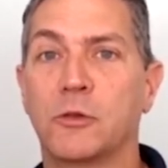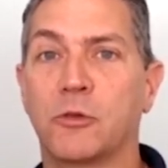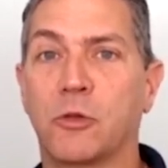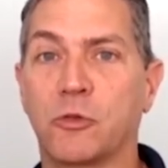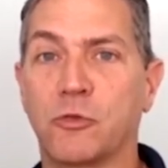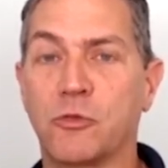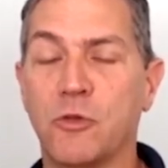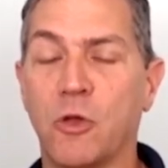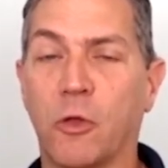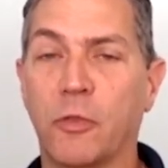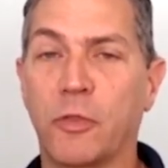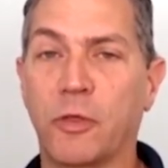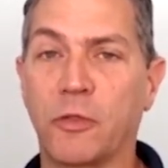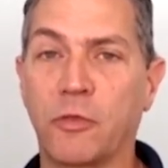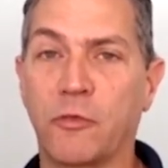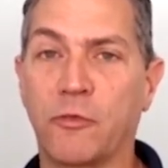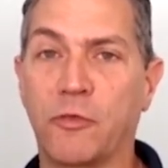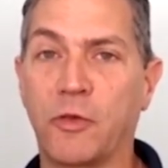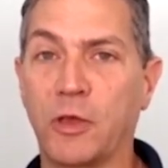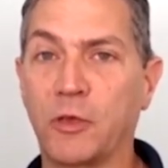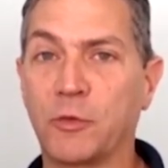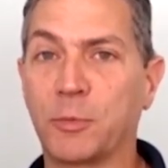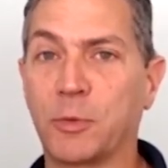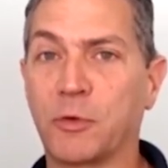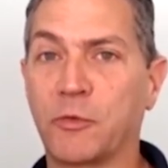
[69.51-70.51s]
Just know that the
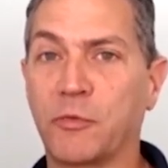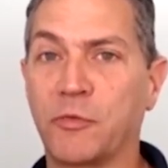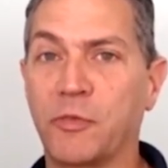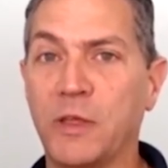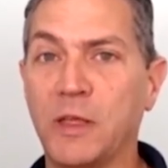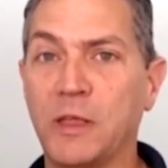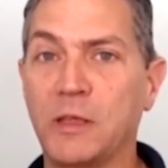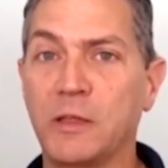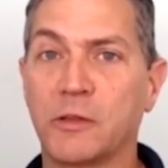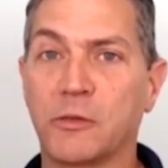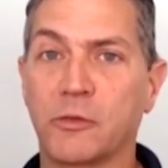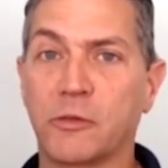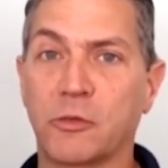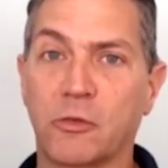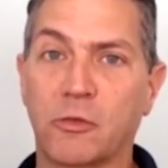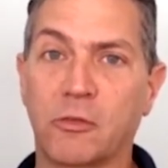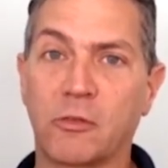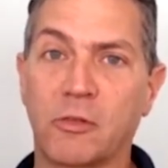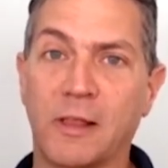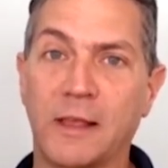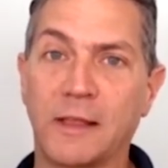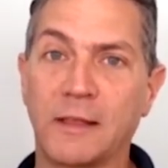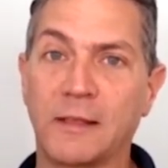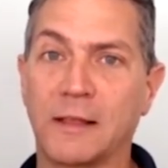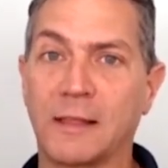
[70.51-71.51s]
Facebook feed does a
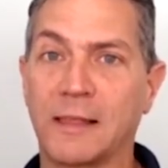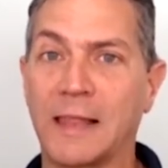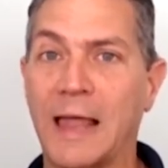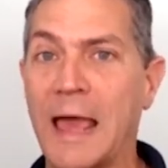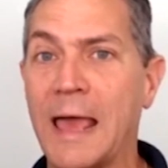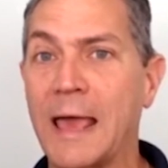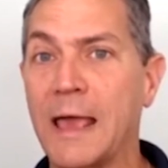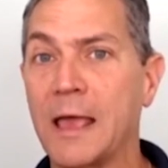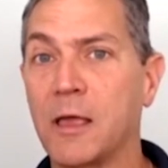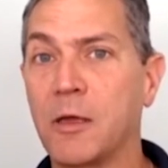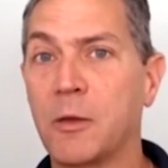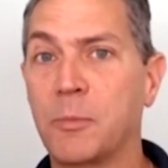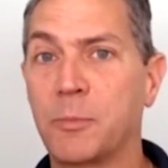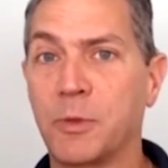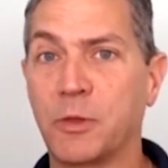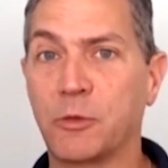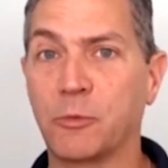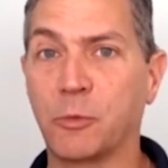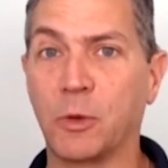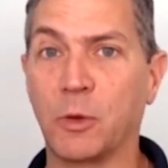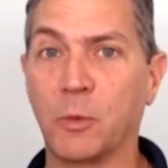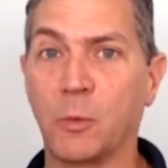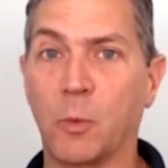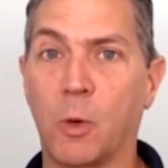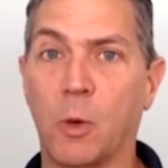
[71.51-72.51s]
slight lag
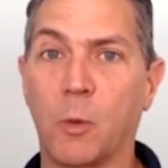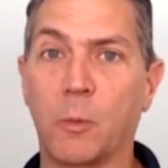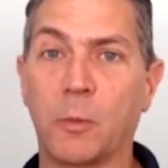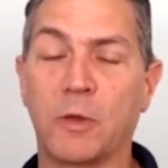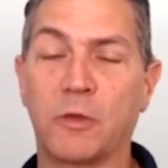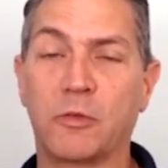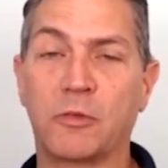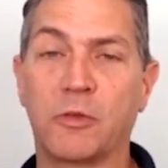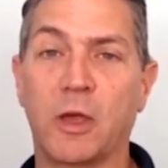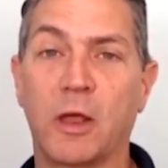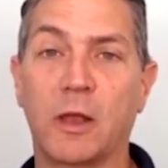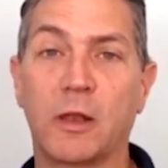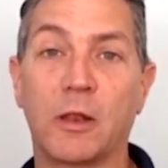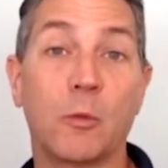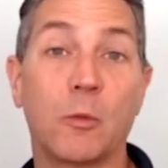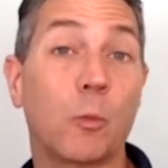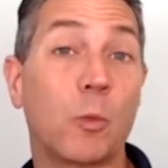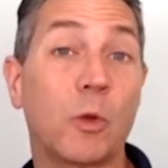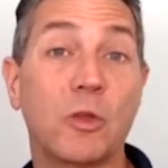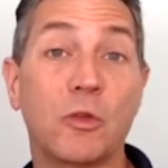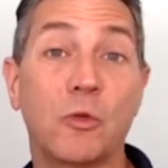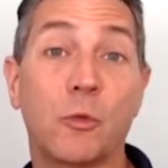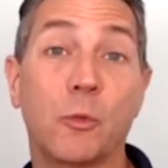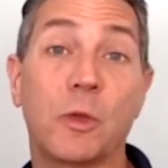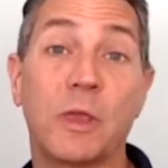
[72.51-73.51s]
between what we said
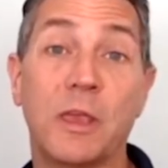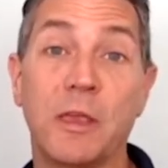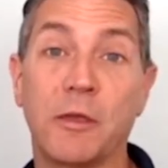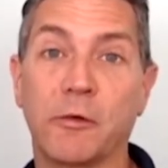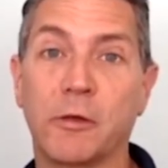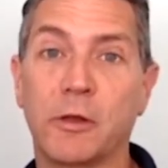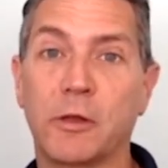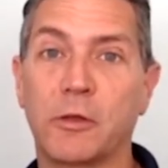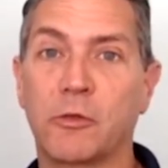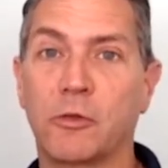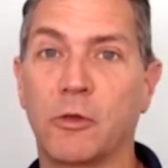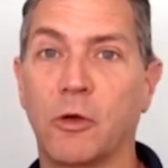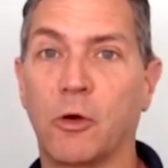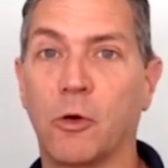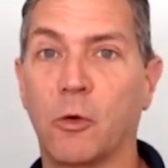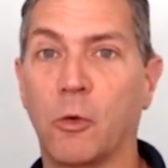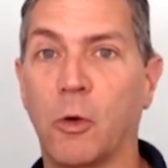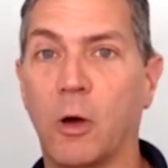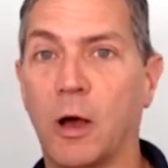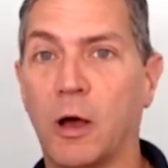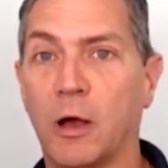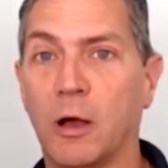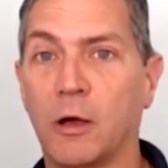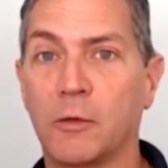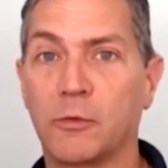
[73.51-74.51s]
and when you hear it.
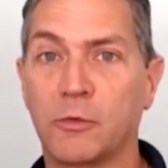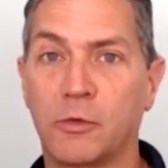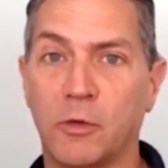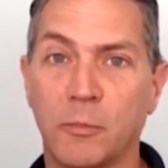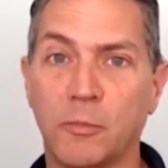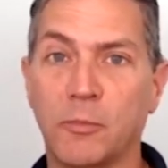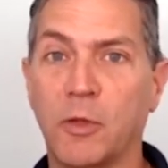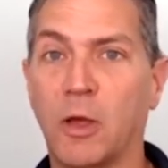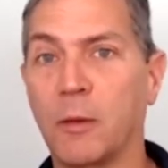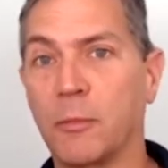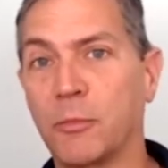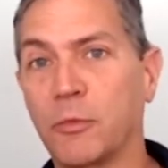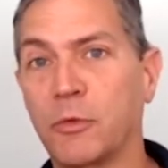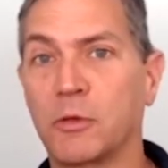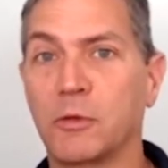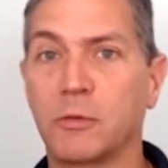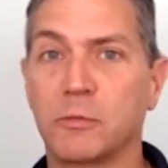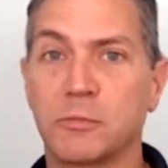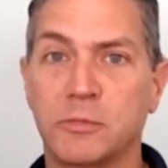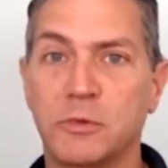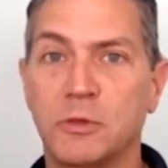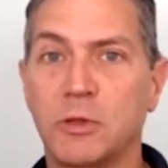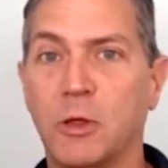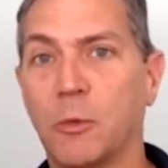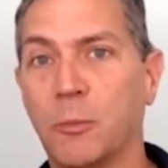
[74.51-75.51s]
So uh, sometimes it,
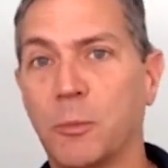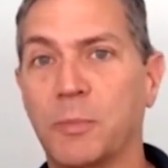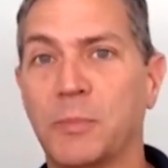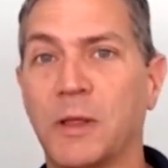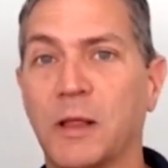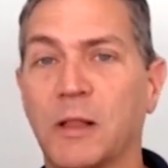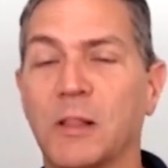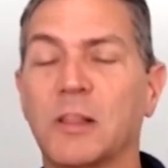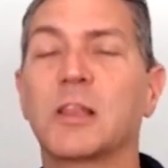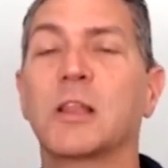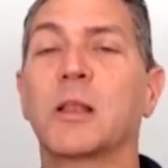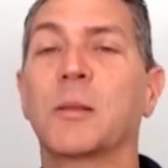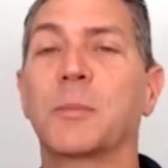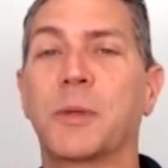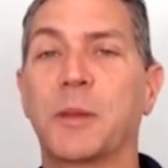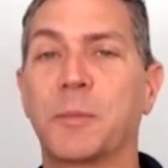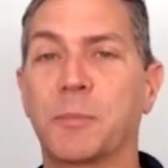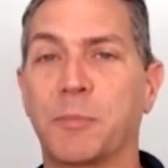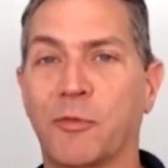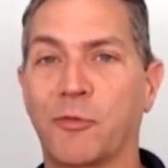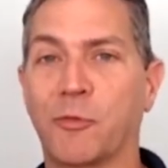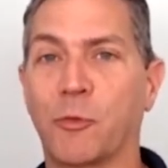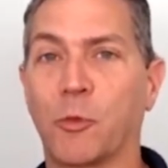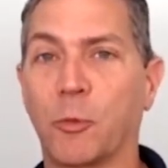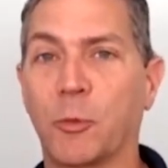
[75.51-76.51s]
you know be a little
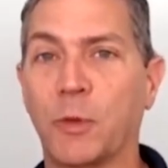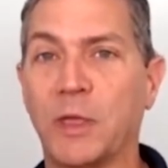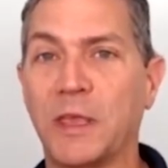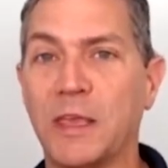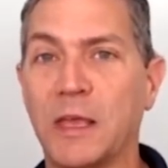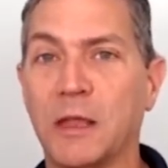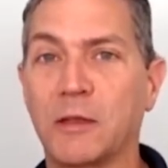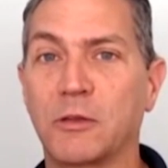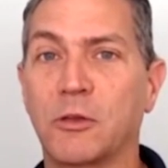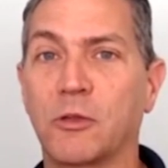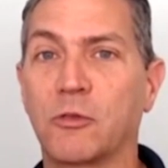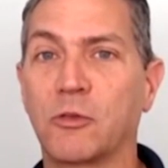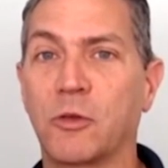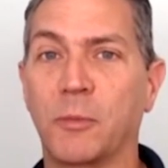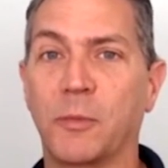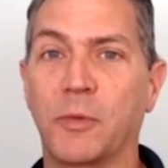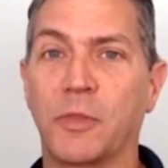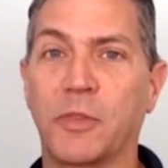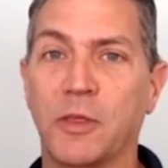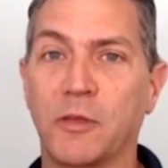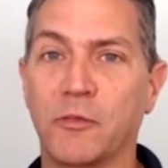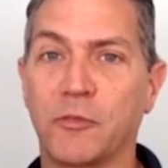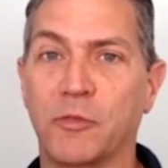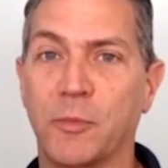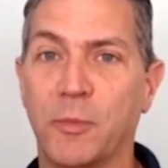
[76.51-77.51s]
bit before we get to
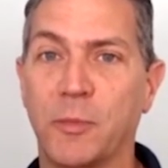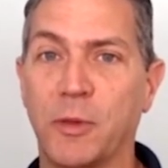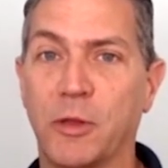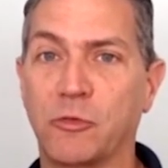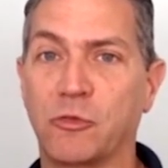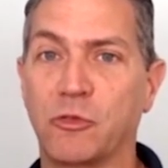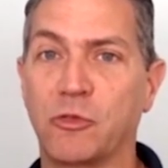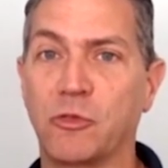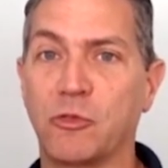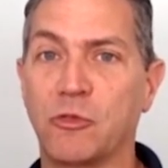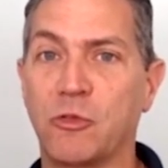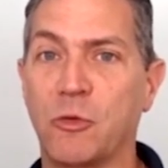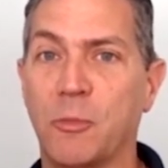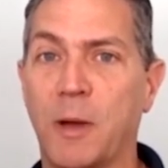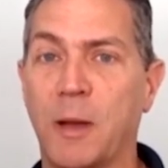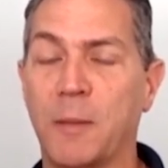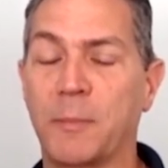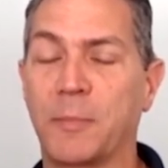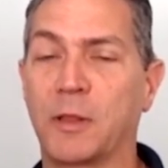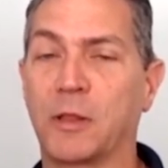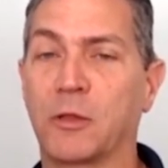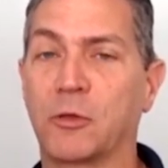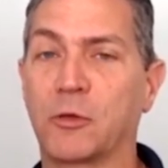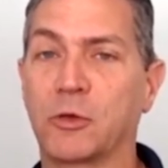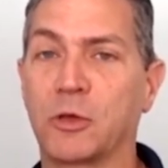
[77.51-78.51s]
some of the information you
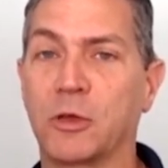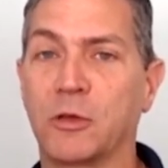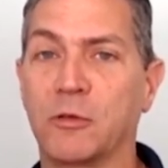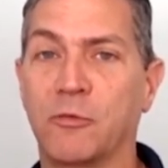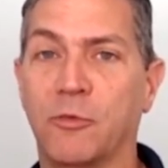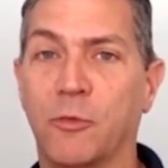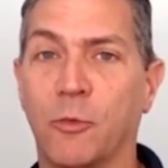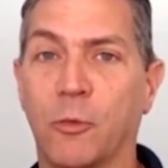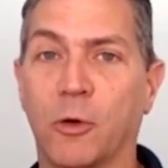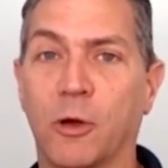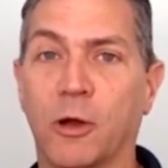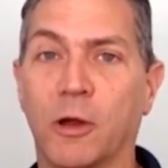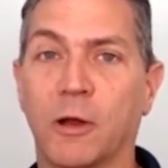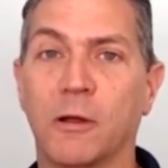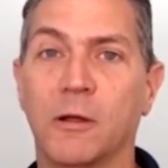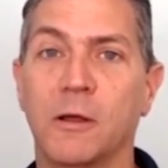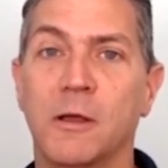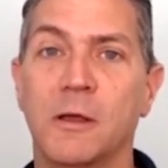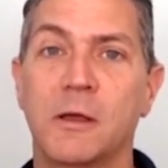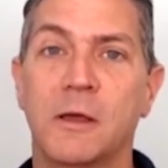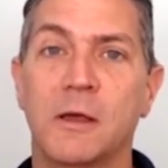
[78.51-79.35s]
might be looking for.